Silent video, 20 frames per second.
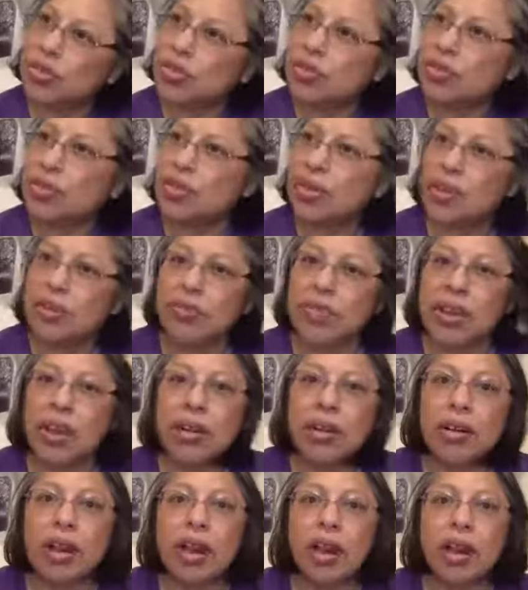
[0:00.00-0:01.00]
trying to
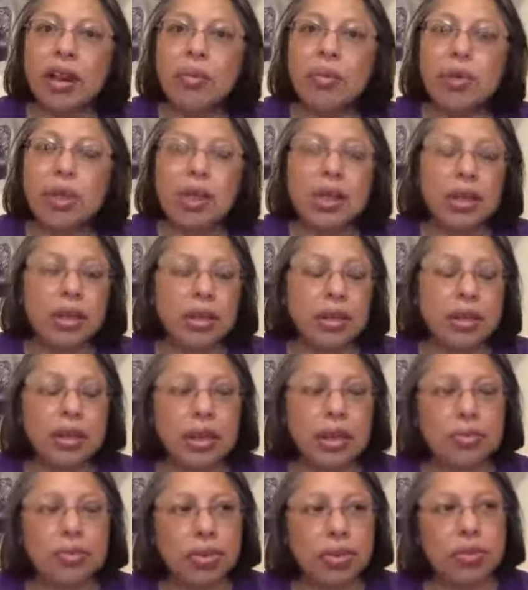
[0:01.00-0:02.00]
figure out how we can
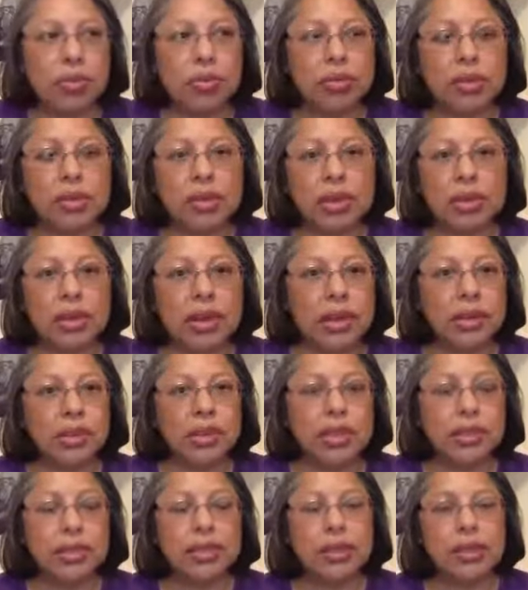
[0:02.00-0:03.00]
come through Star
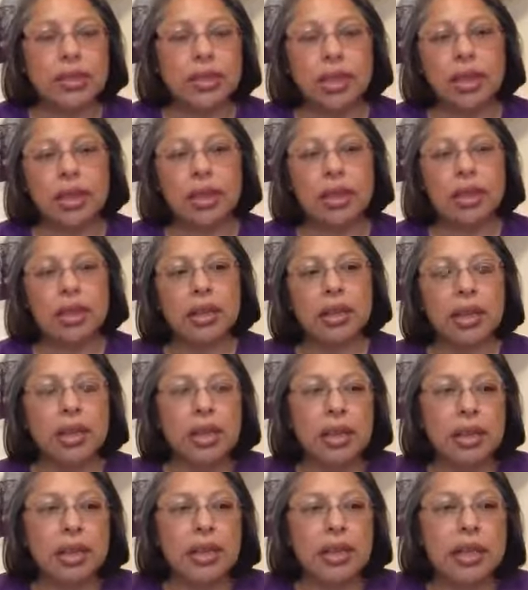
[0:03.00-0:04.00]
Nations and
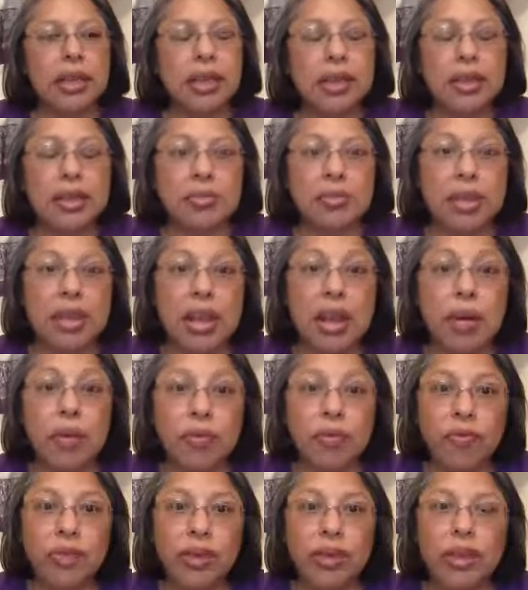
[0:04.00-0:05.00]
to be
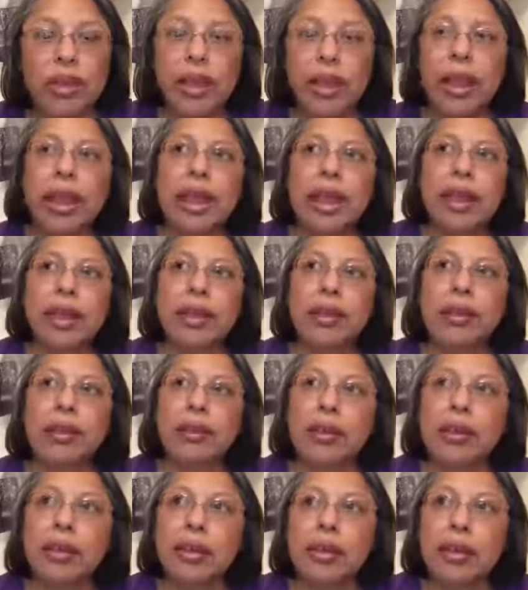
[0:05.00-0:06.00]
helpful,
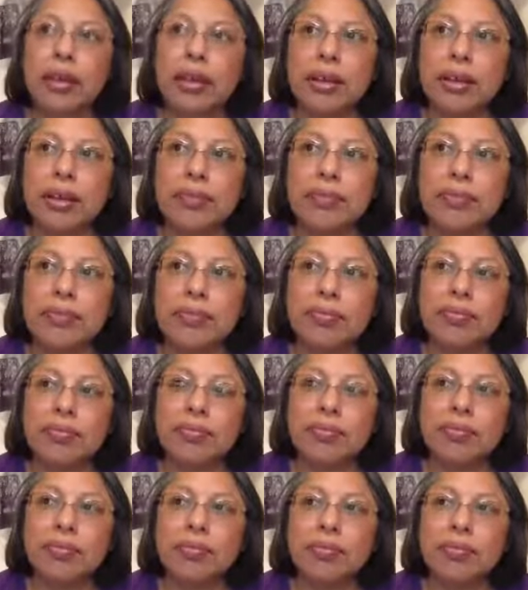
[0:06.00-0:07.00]
and
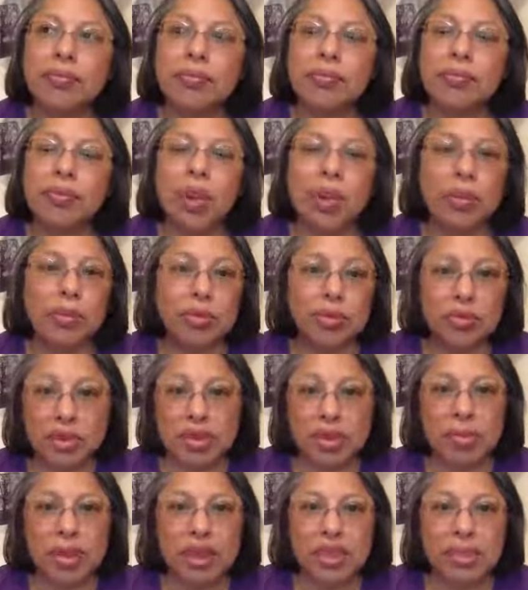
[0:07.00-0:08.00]
what's
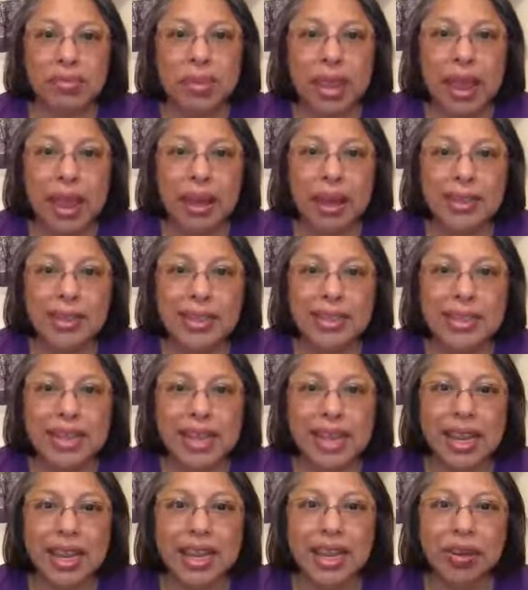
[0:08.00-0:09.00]
the best path to
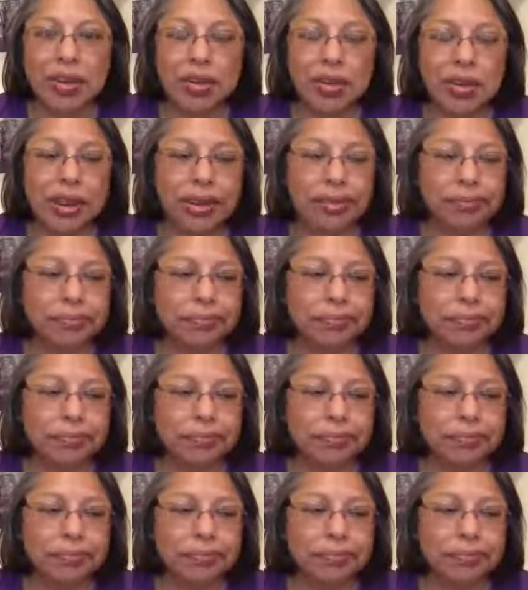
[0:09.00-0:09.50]
take, right?